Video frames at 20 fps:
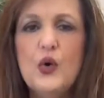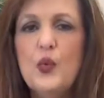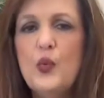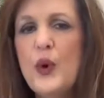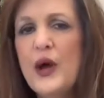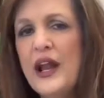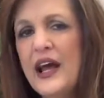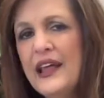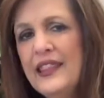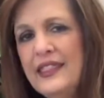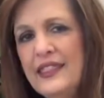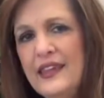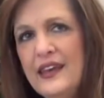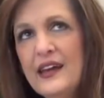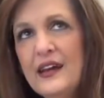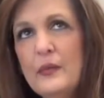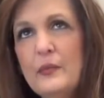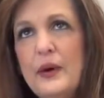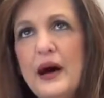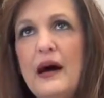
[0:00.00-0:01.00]
When I
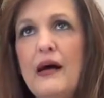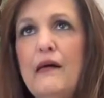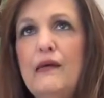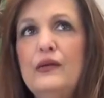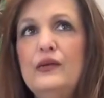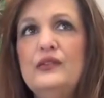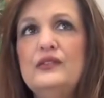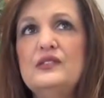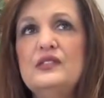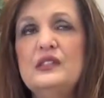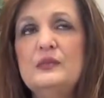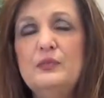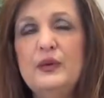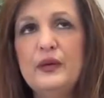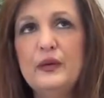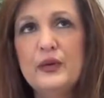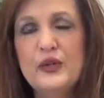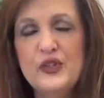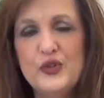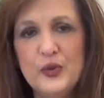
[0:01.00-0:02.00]
think about
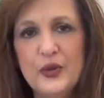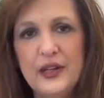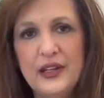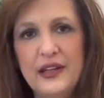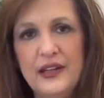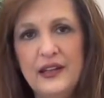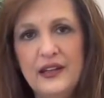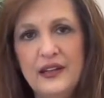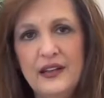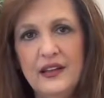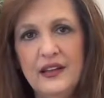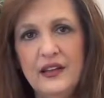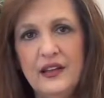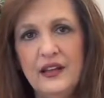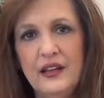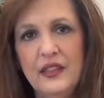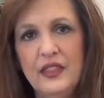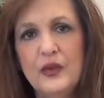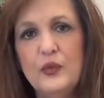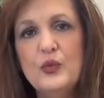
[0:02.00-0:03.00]
spiritually,
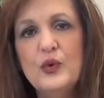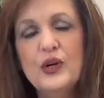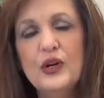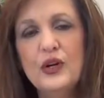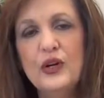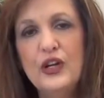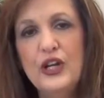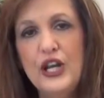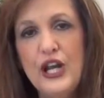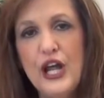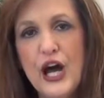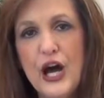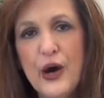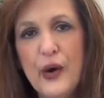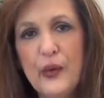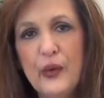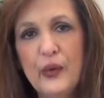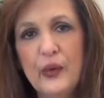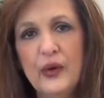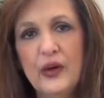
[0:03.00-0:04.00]
the word
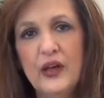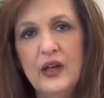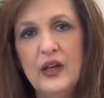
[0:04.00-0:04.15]
no,